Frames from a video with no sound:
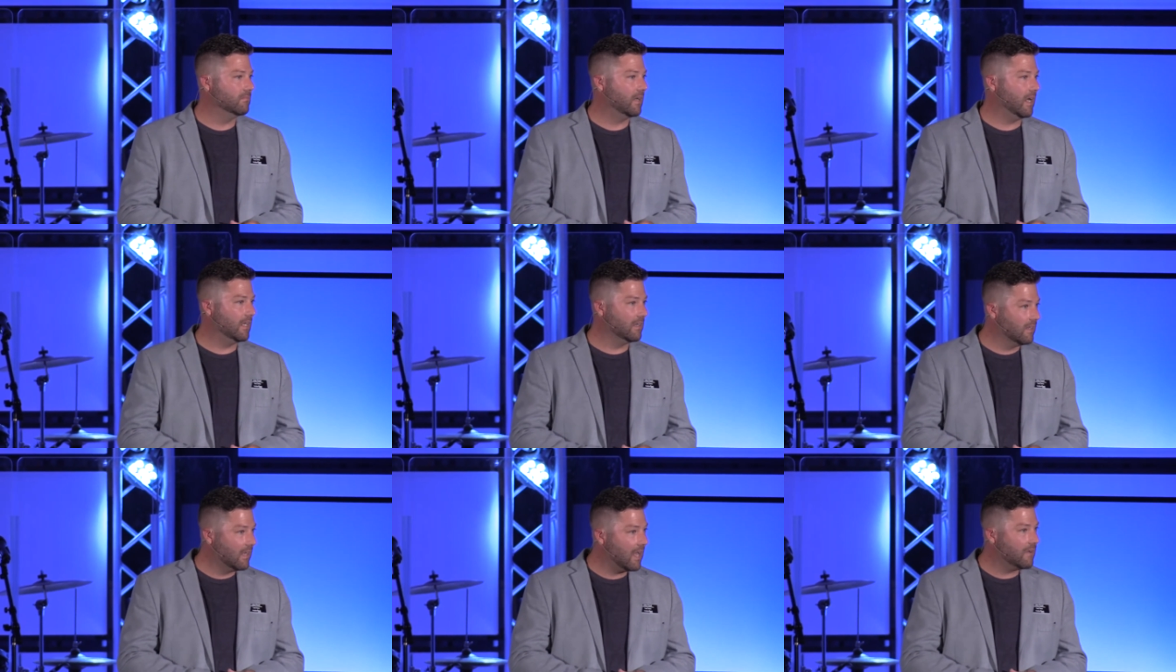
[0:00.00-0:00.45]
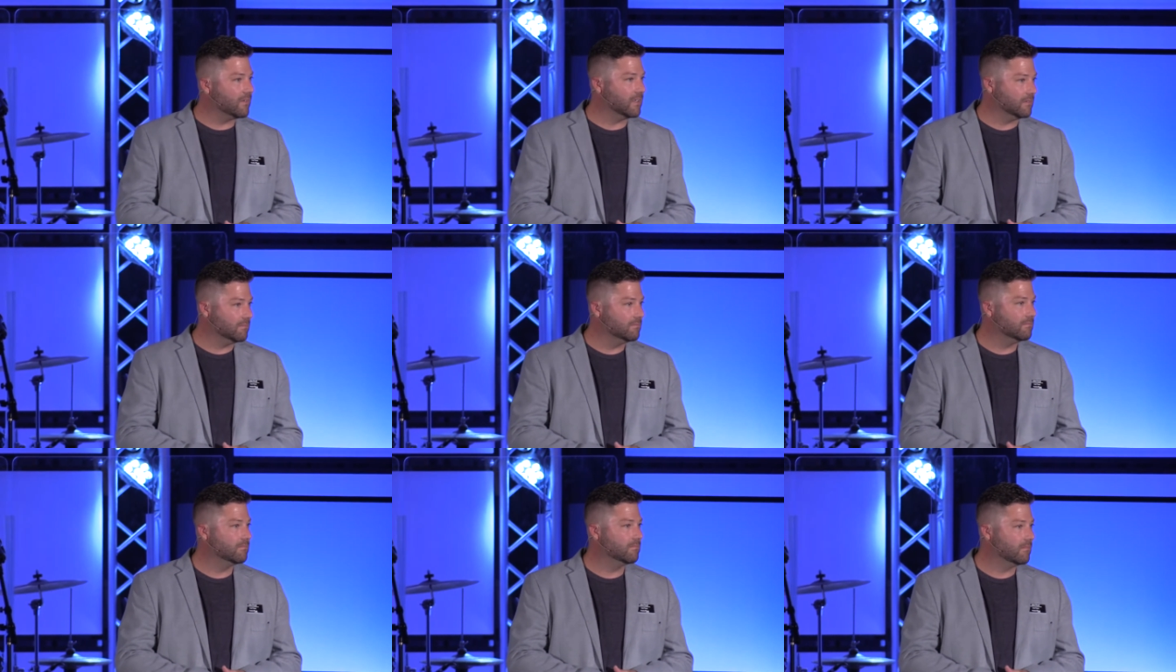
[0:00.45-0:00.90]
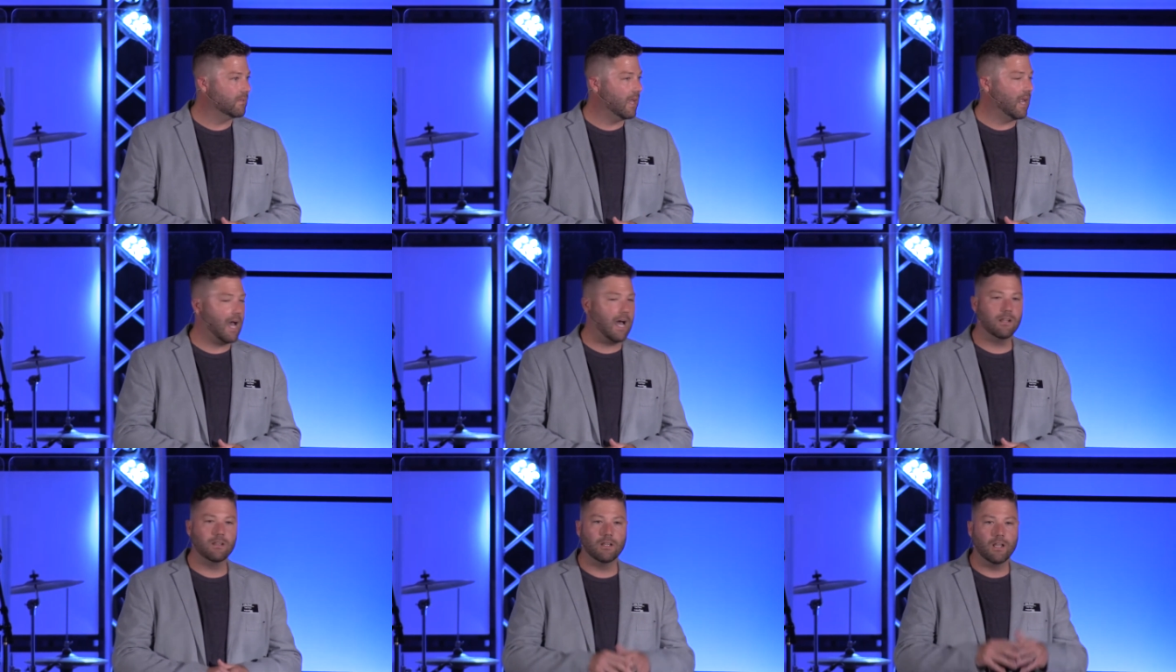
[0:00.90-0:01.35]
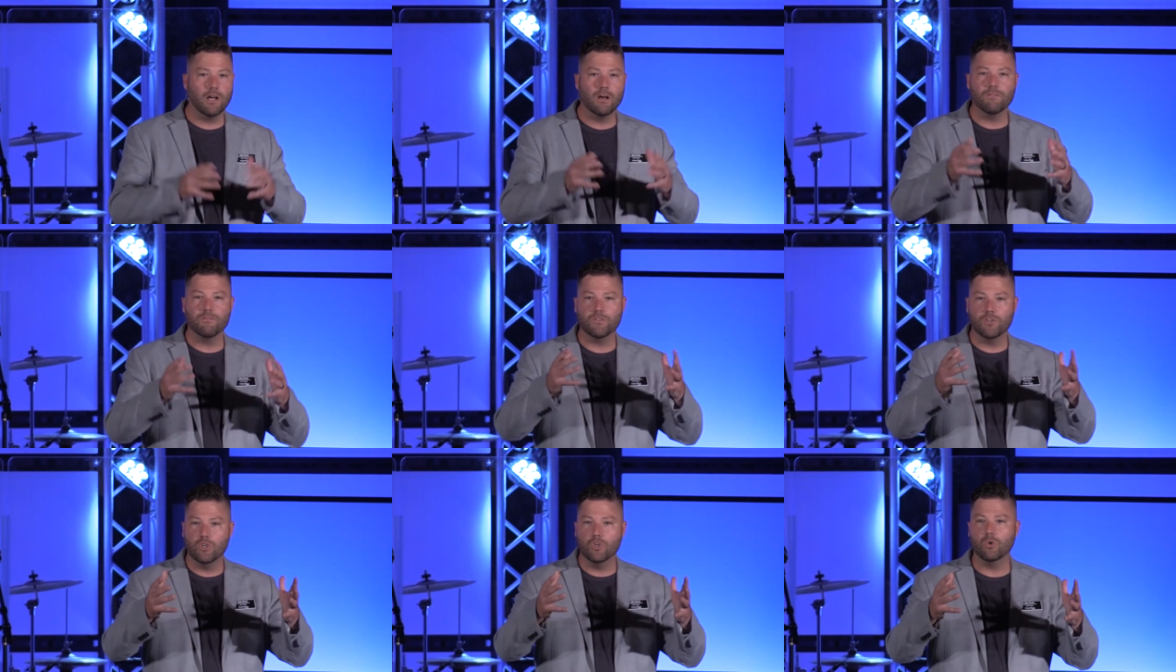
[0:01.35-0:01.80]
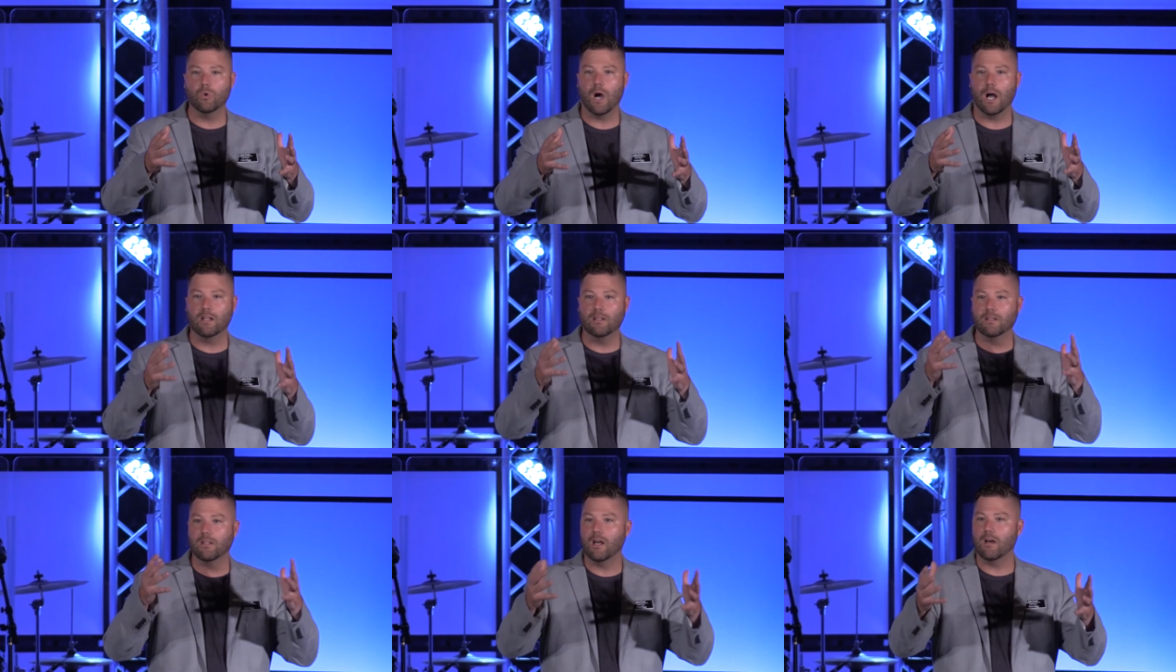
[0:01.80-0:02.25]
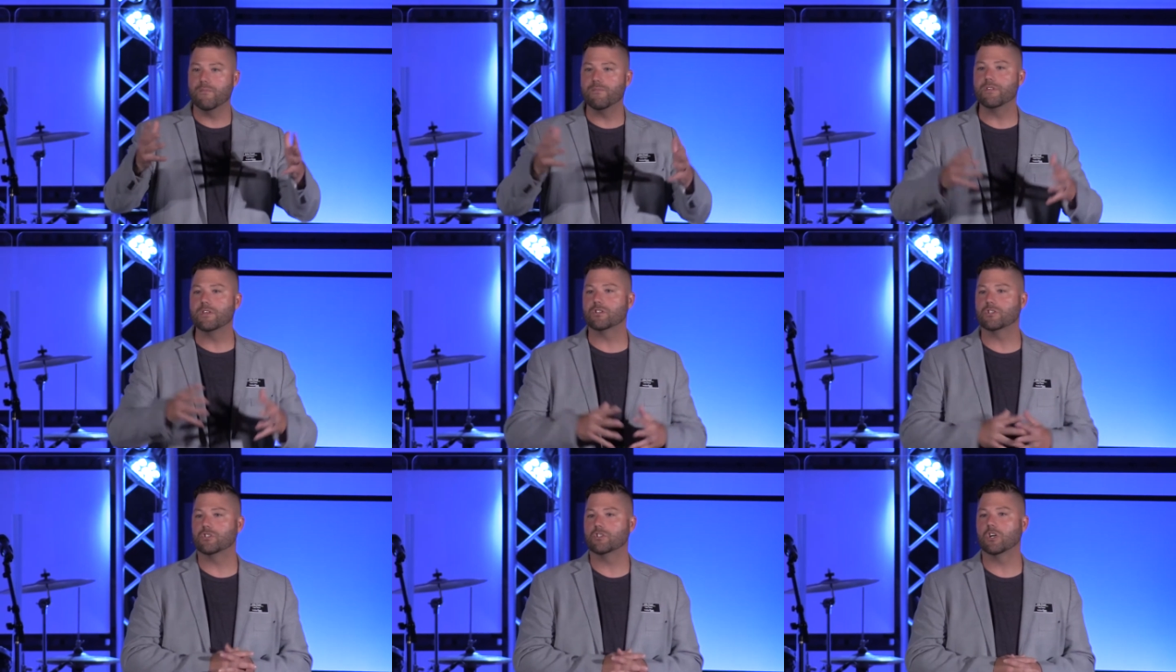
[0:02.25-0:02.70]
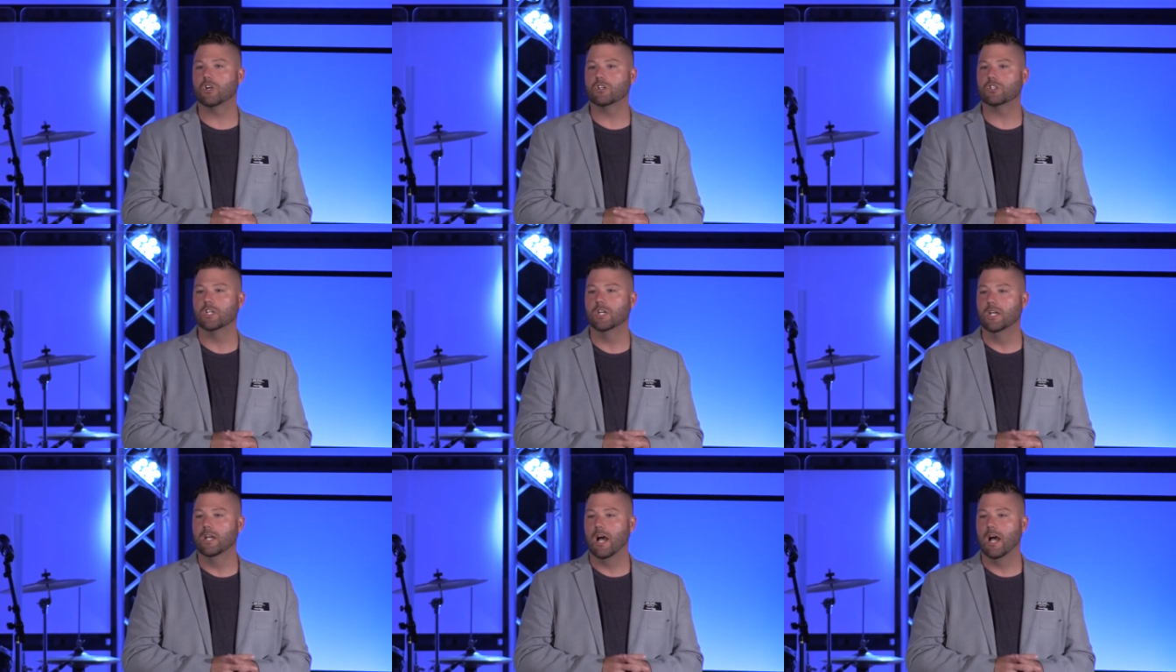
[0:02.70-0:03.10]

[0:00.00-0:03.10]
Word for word: I love it. And I love you. I love this church.